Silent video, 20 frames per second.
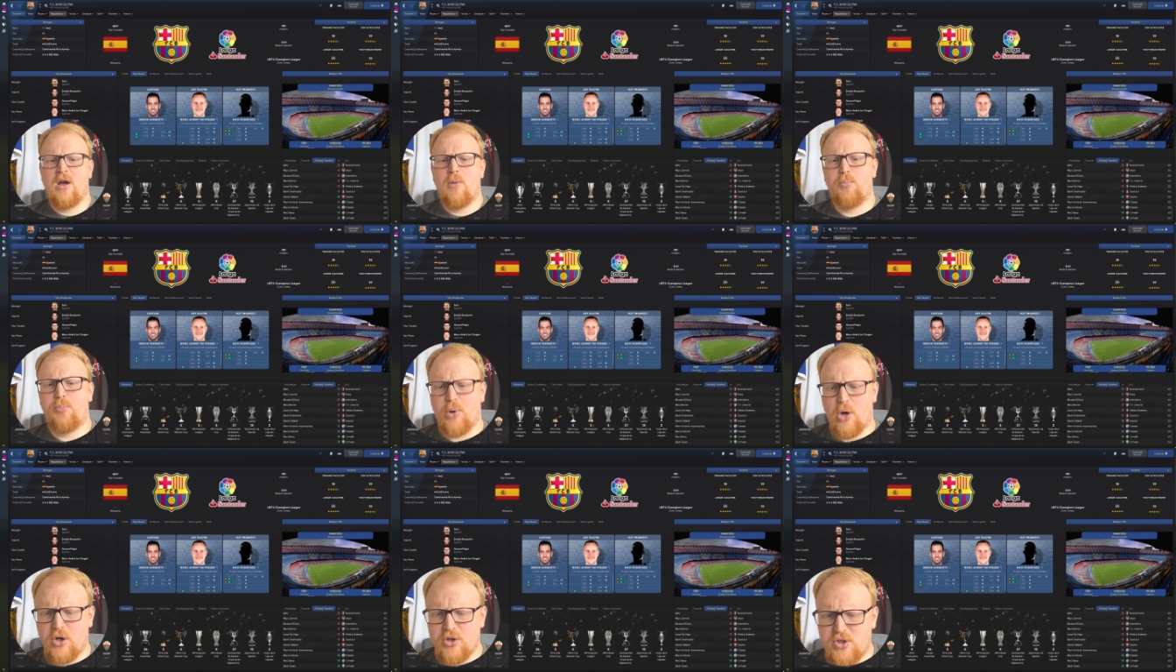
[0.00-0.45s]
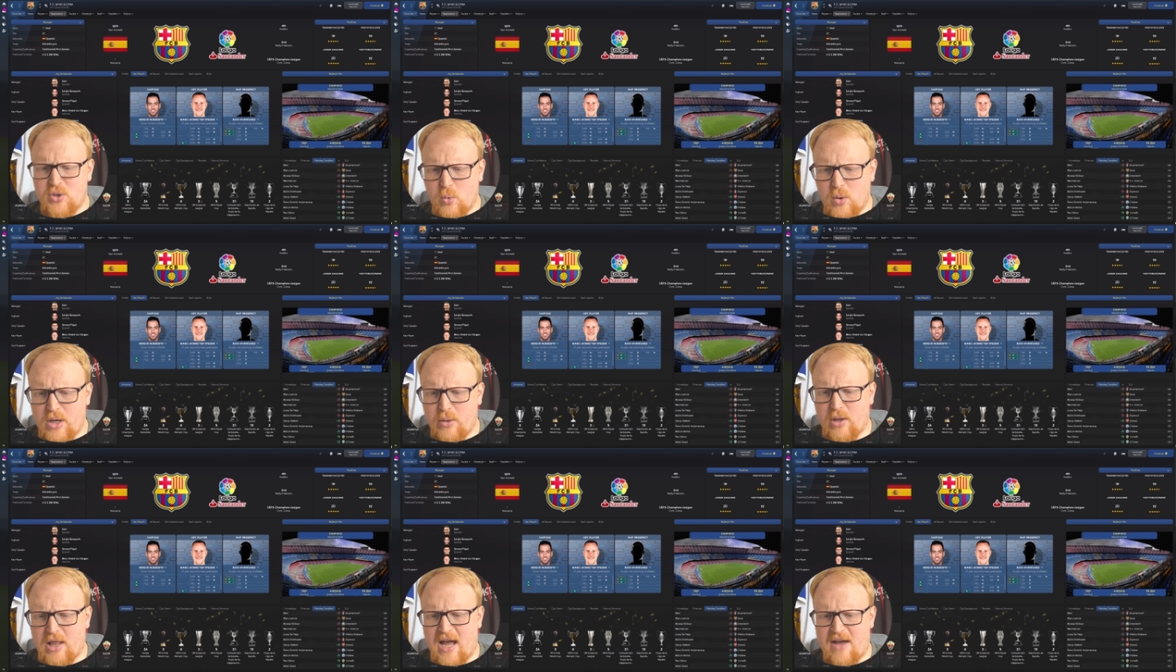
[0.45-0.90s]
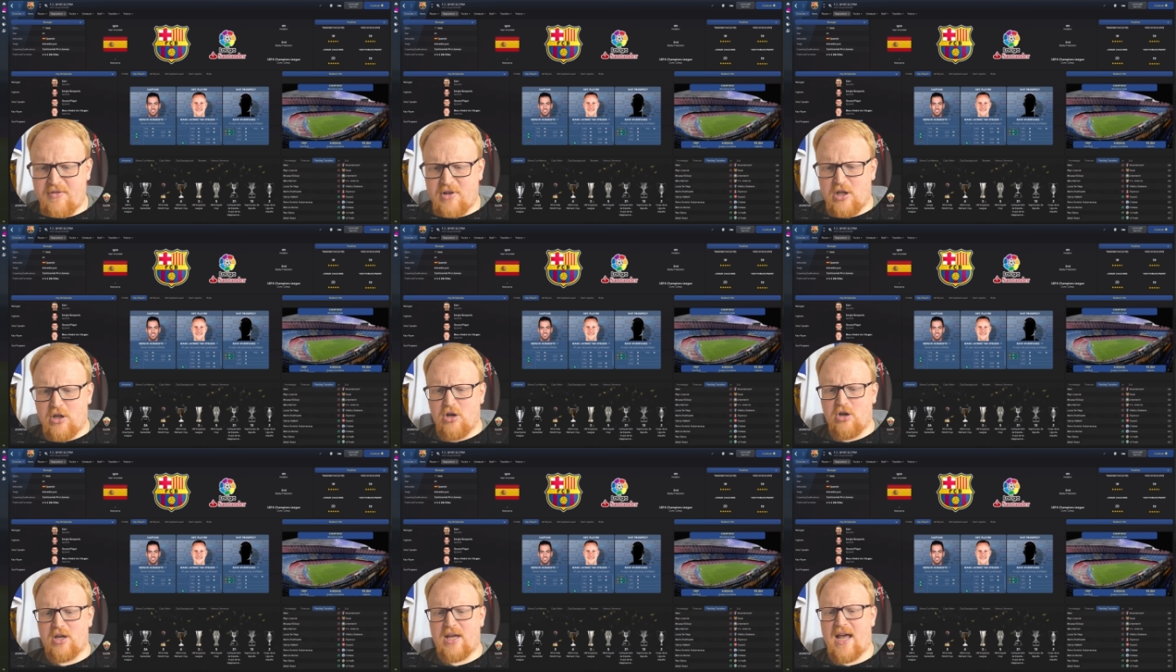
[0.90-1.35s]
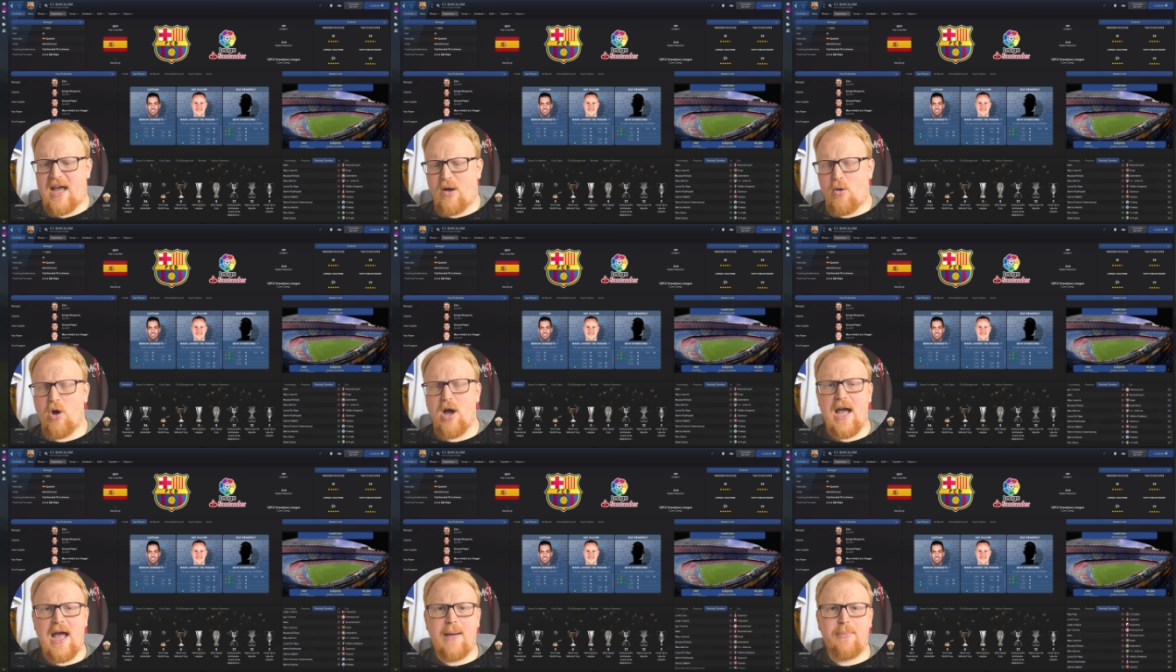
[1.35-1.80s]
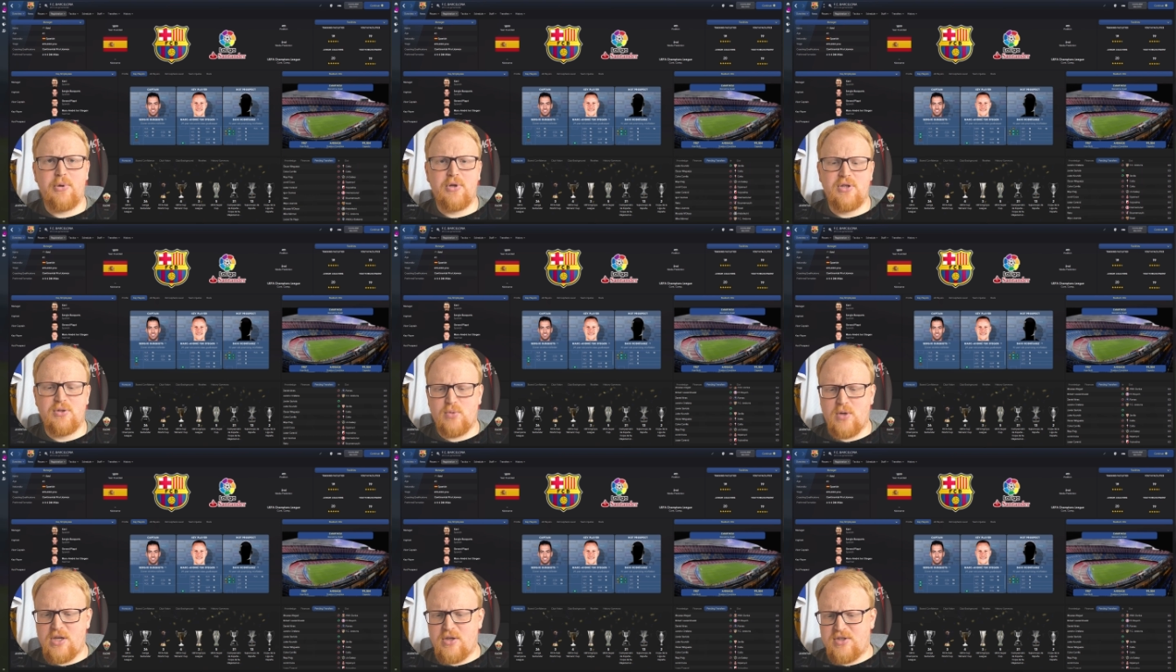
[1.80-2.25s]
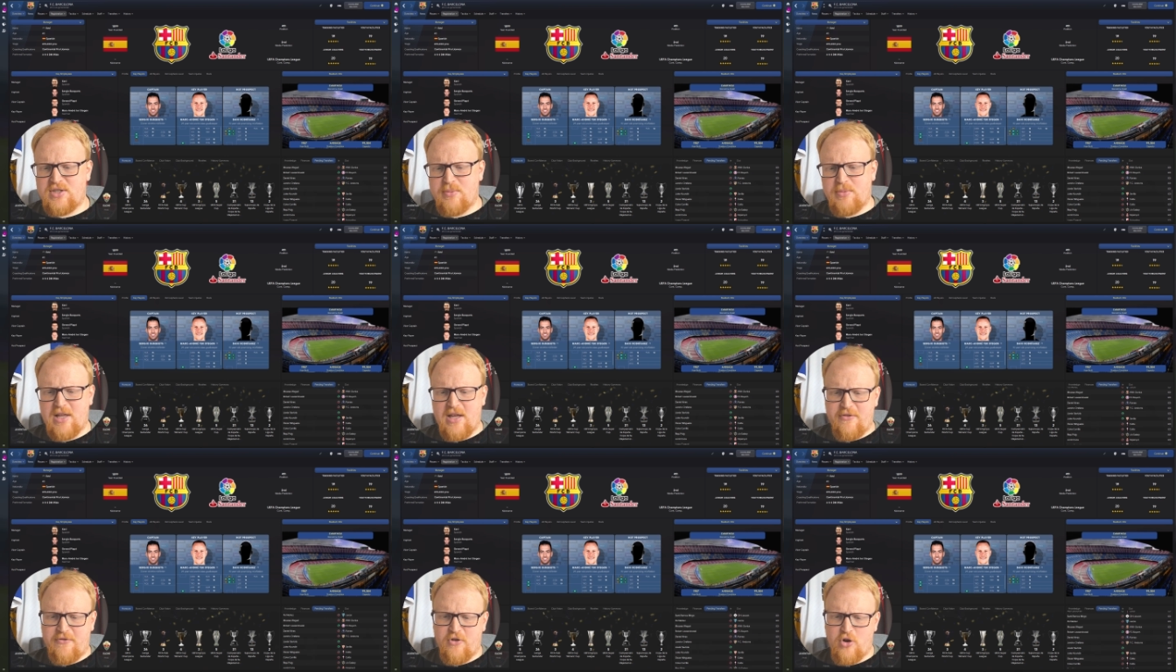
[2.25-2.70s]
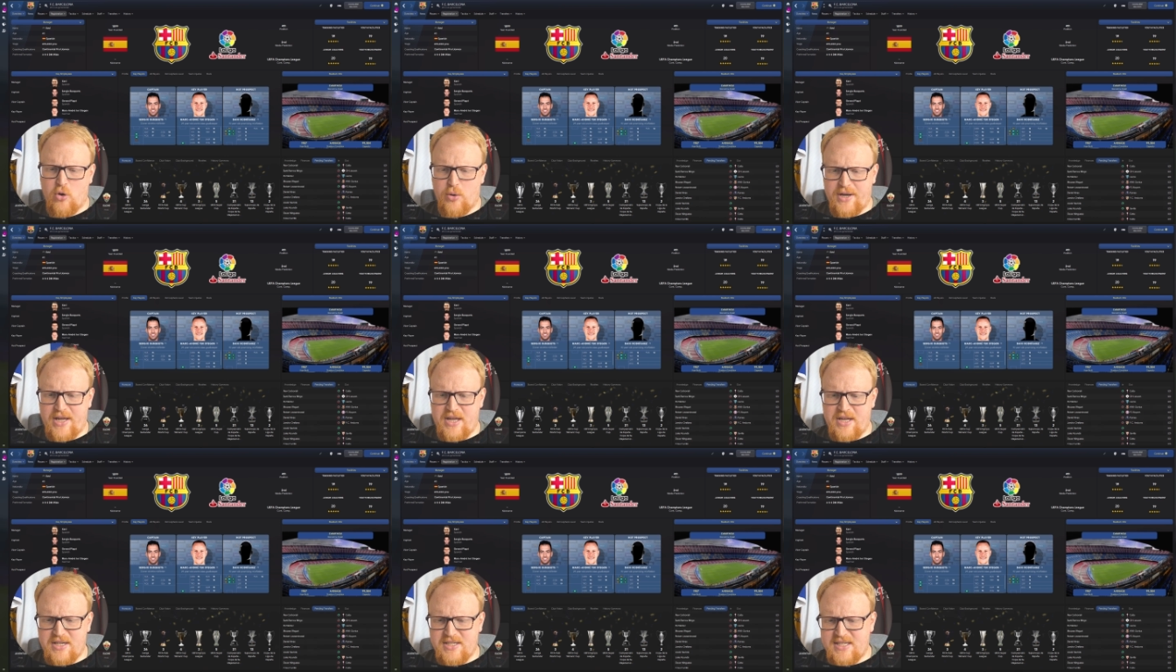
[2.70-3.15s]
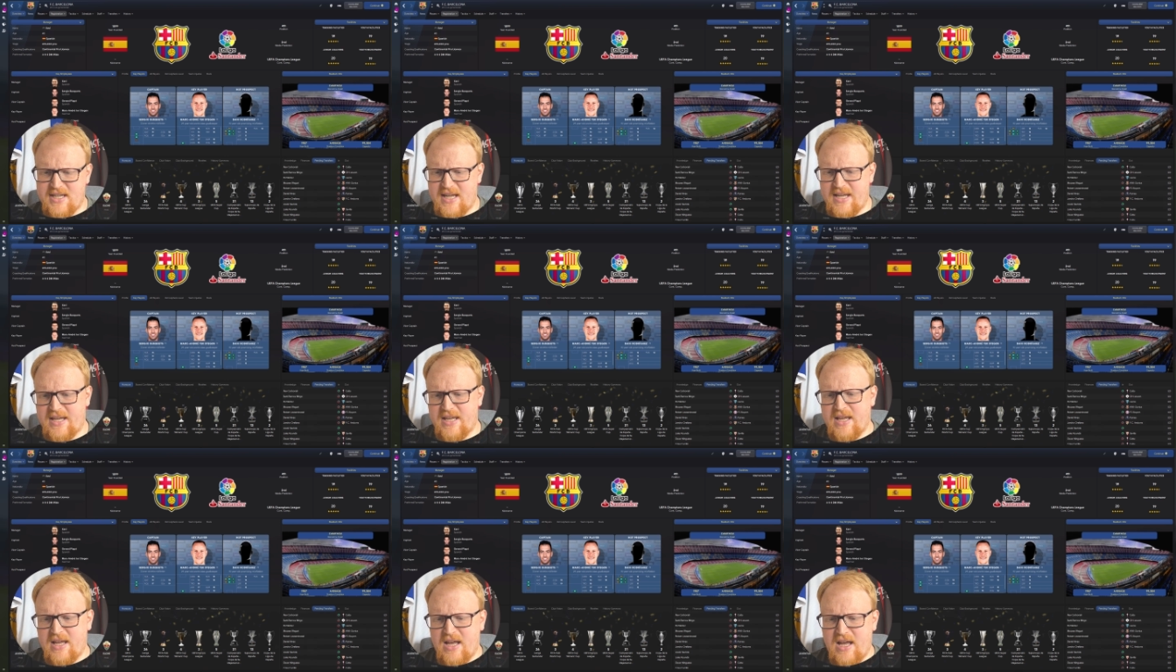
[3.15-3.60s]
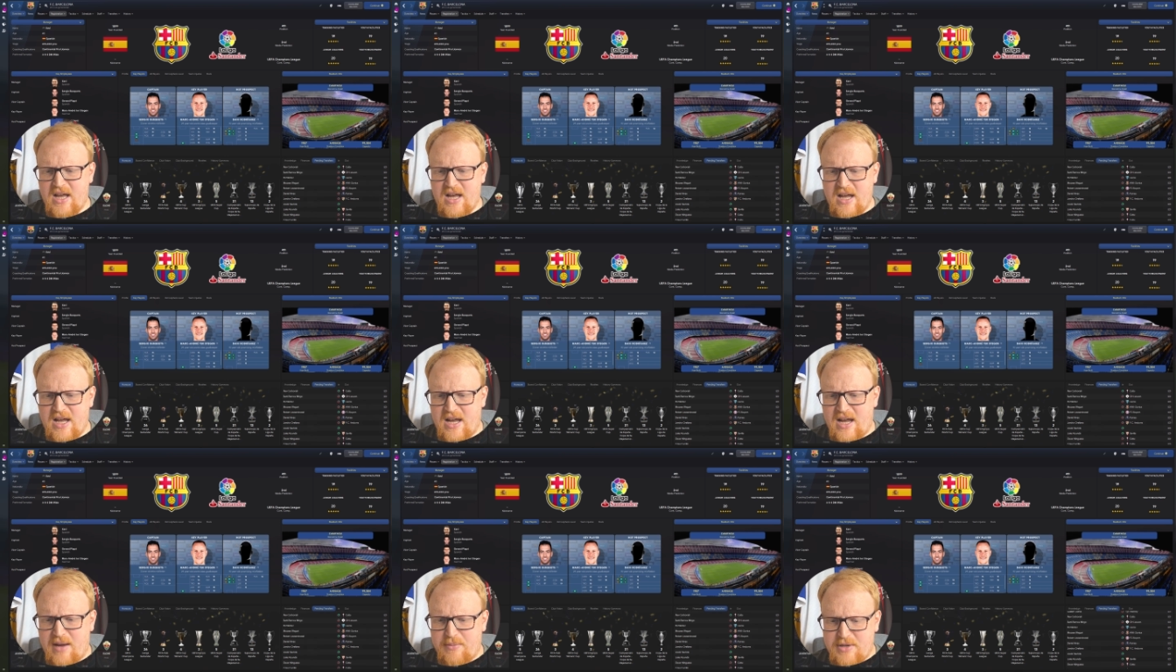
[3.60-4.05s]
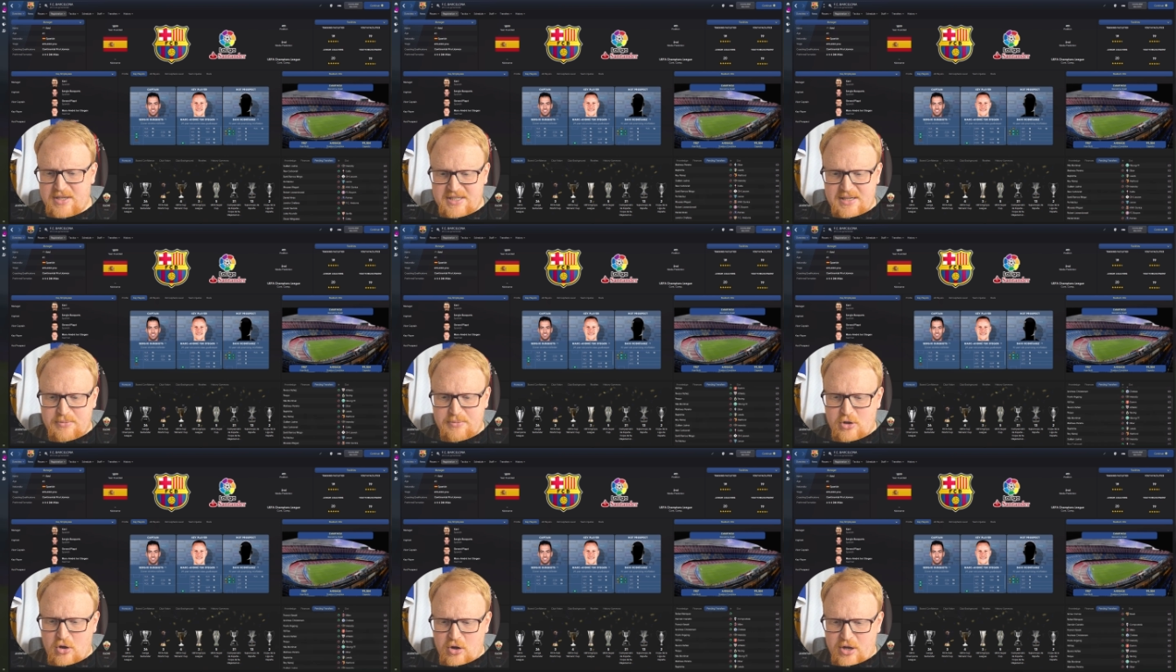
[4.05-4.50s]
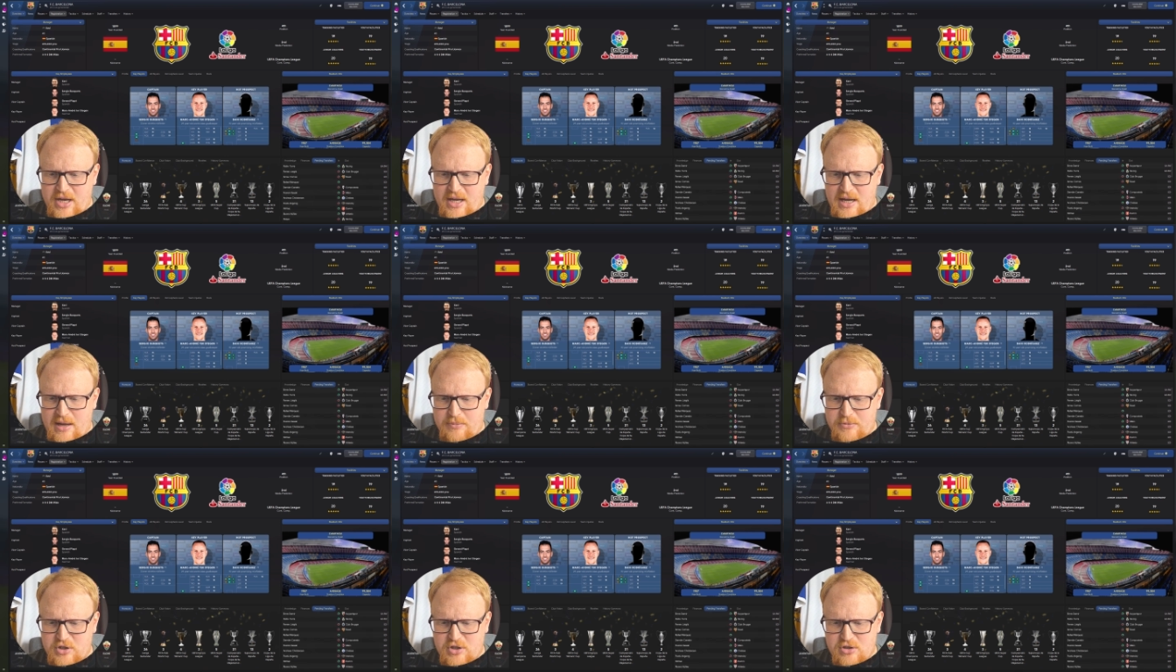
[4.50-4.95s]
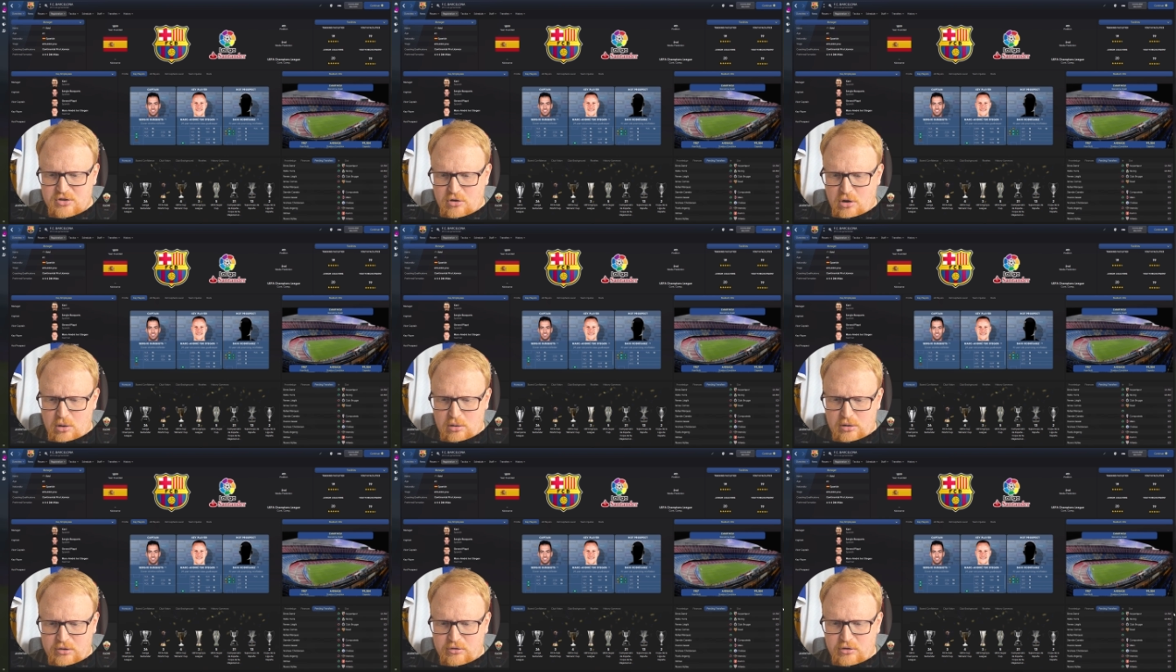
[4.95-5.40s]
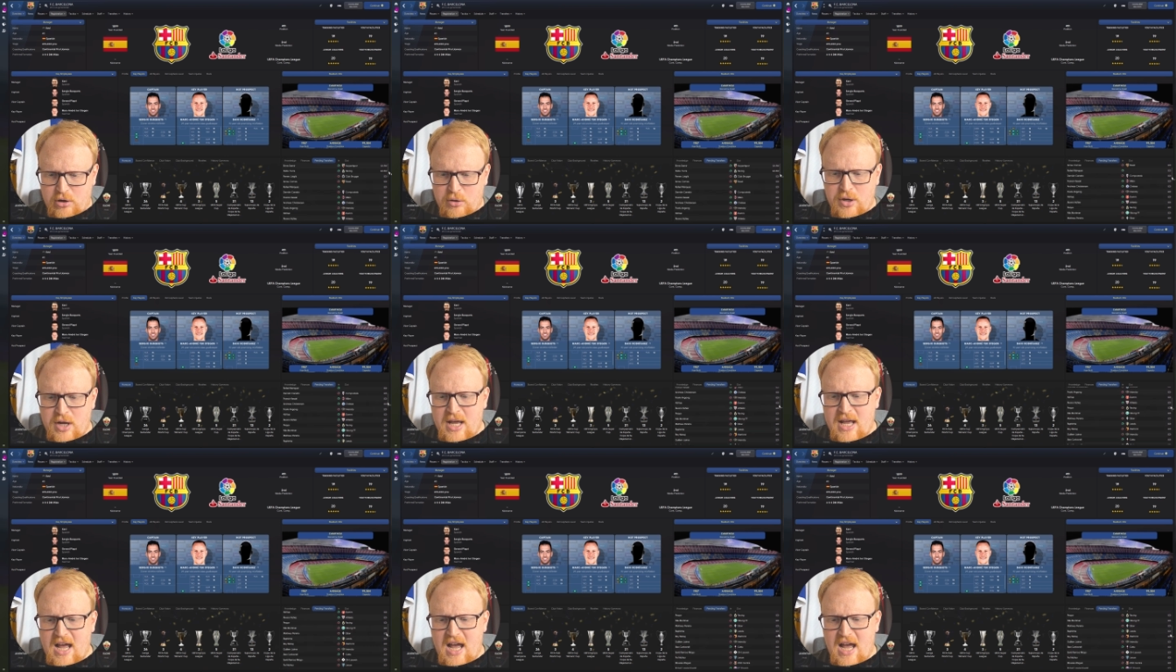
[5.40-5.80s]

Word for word: But we will have a look at what happens when you simulate forward. Here you can see, uh, as I'm talking, I'm just scrolling through.